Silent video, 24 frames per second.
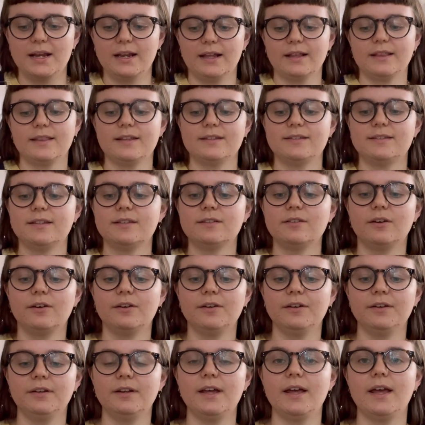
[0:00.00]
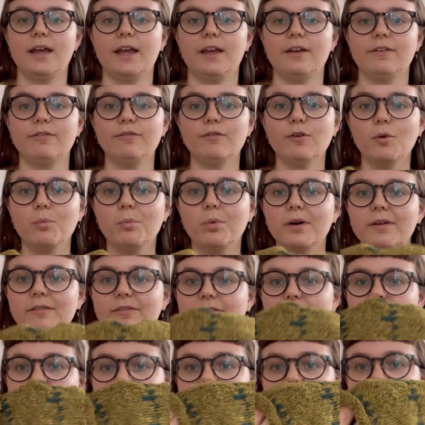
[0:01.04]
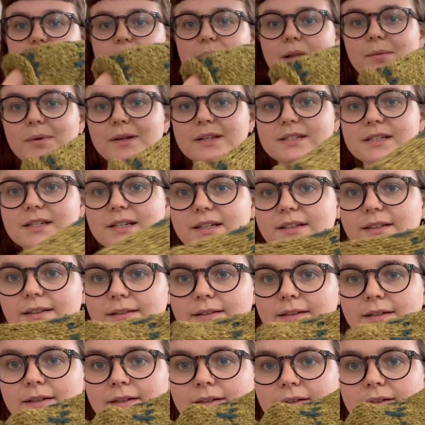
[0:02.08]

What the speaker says: Like this is on a 4.5 millimeter needle,